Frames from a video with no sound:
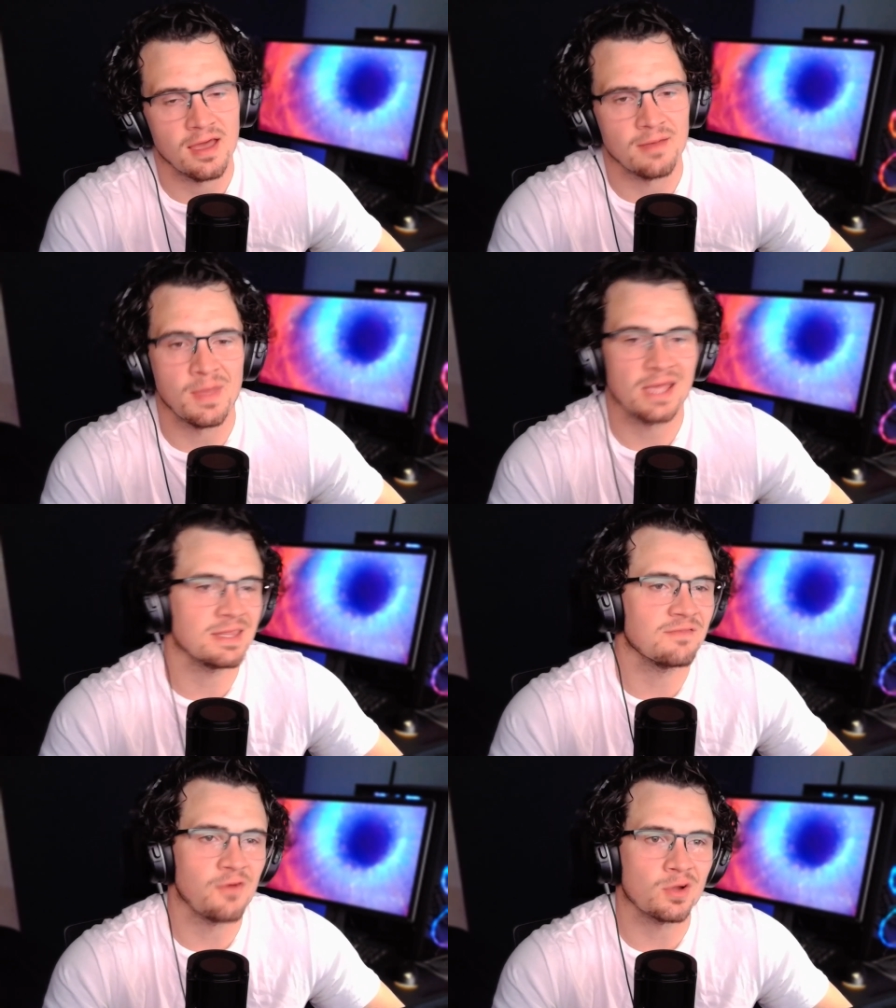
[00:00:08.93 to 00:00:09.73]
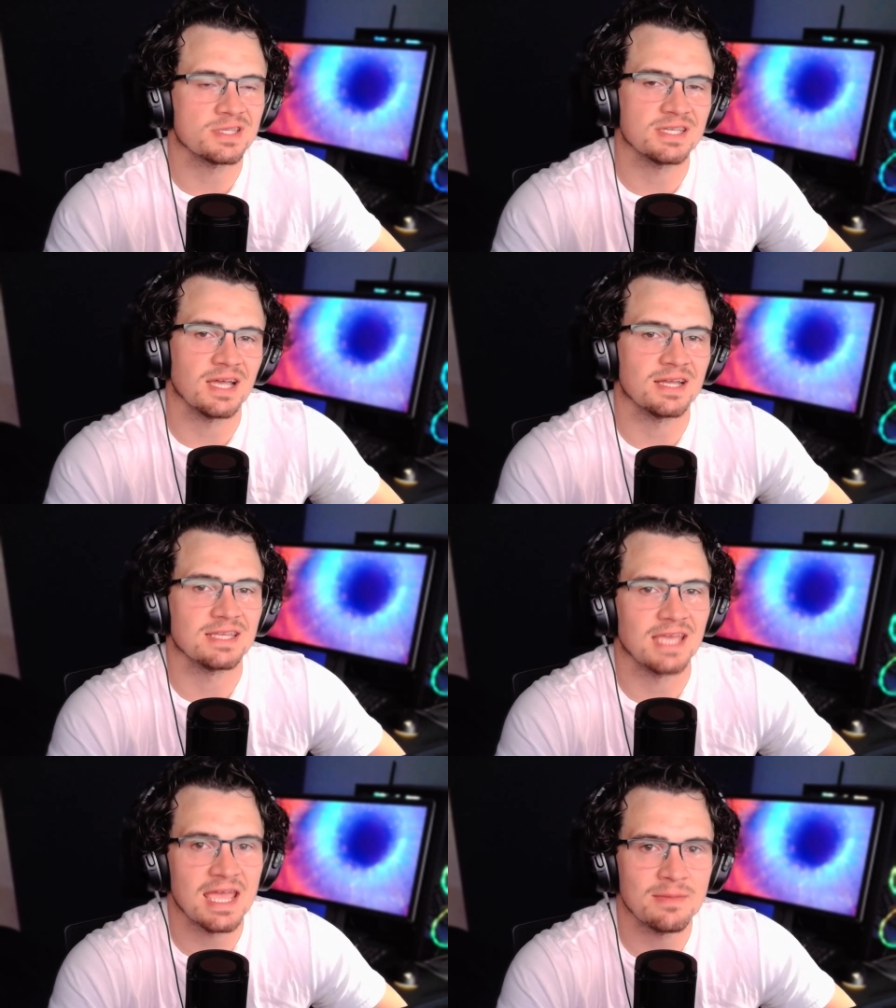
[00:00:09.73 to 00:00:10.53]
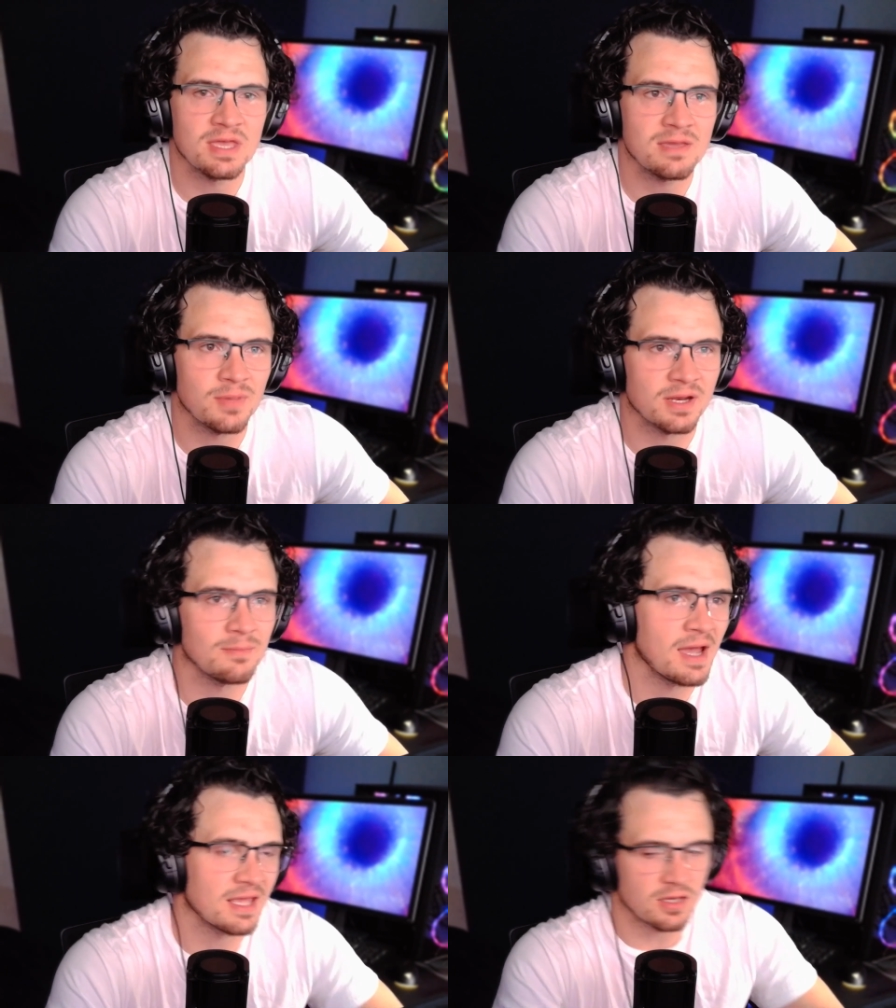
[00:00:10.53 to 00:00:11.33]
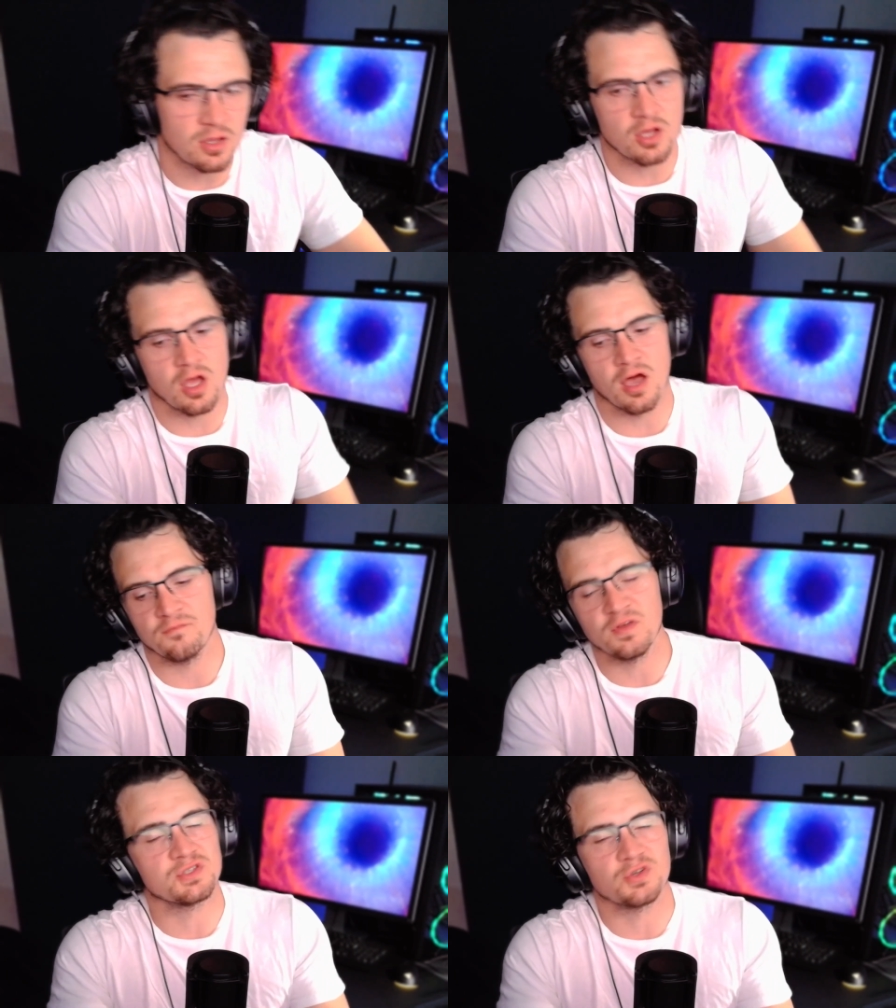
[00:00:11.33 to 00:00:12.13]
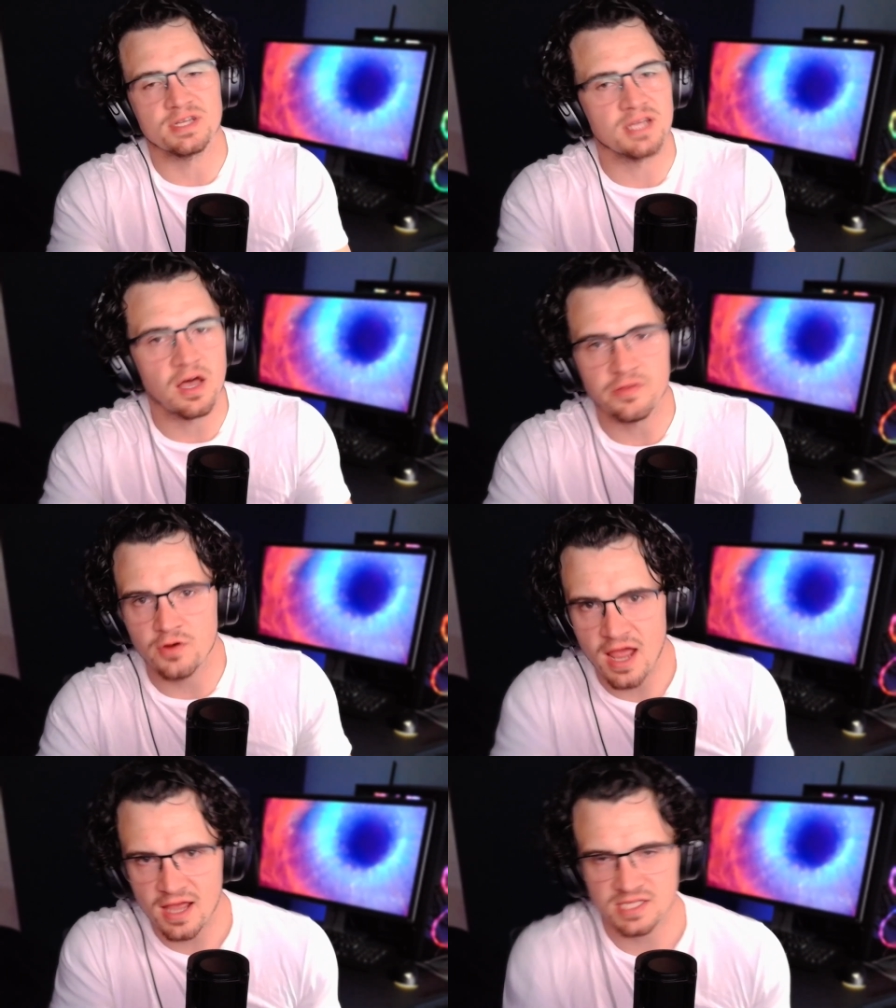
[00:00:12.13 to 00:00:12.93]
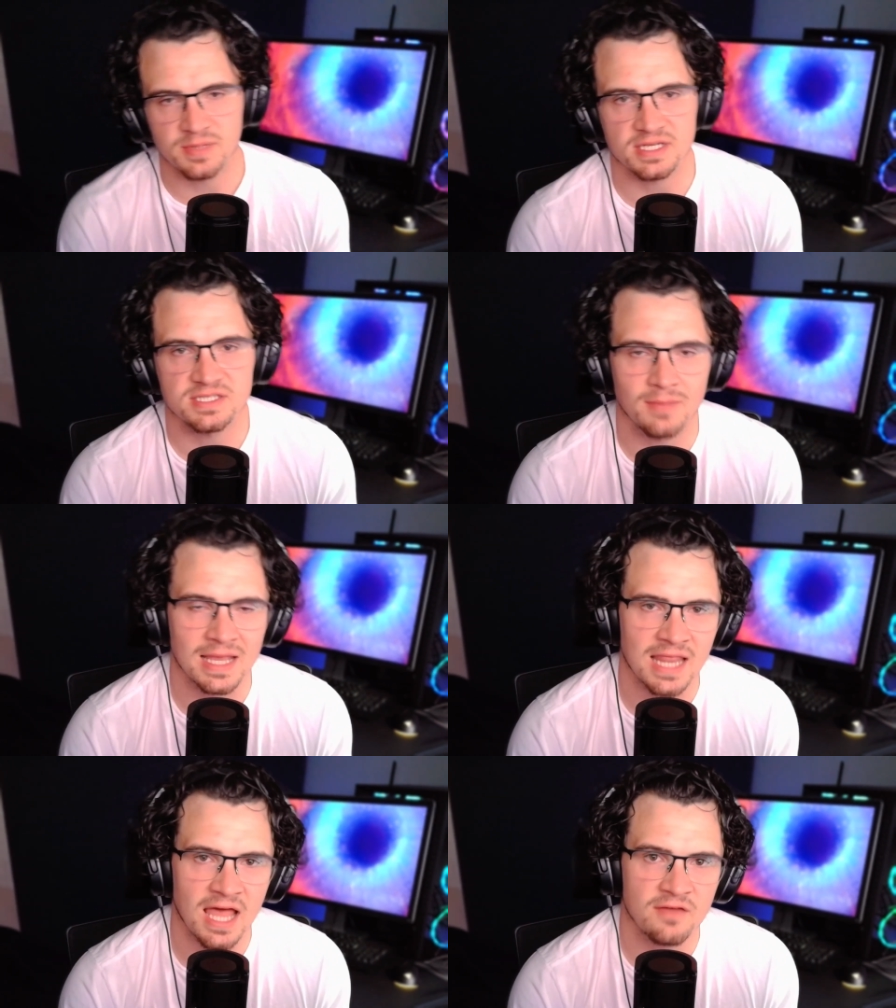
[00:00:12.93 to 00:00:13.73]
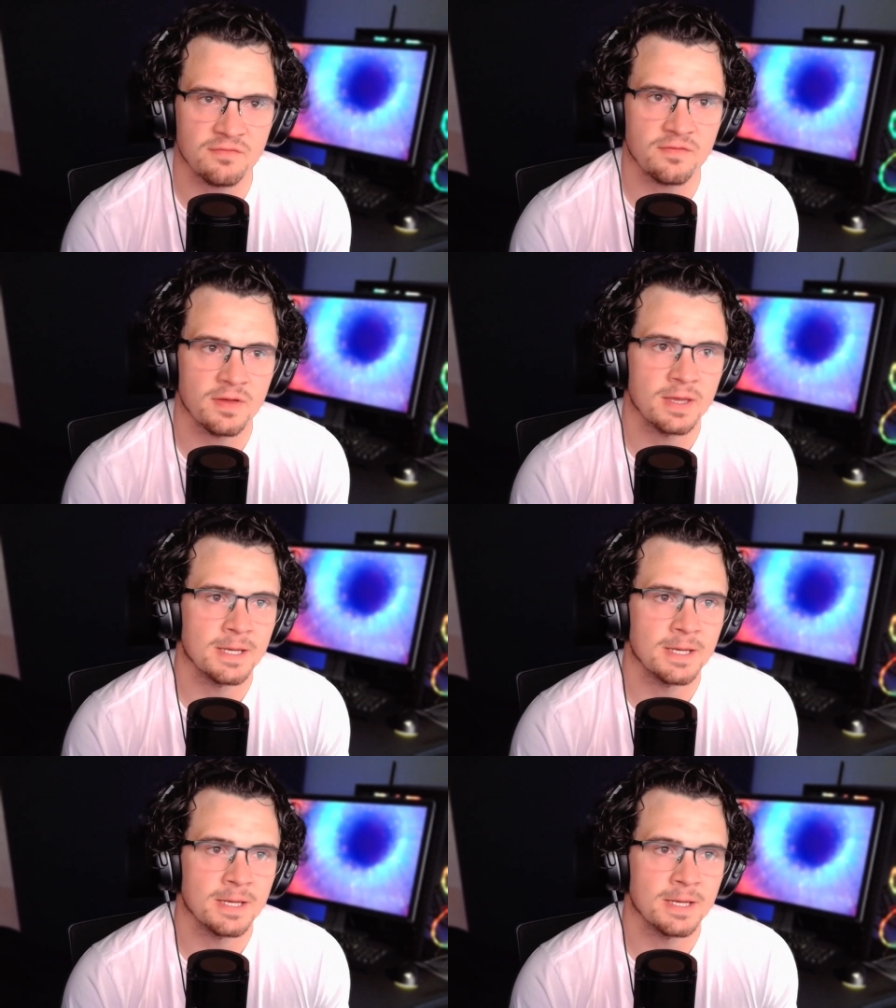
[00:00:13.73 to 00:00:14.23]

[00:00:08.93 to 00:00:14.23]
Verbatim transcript: I'm mainly focusing on gaming, but it might uh, filter into other aspects of my life.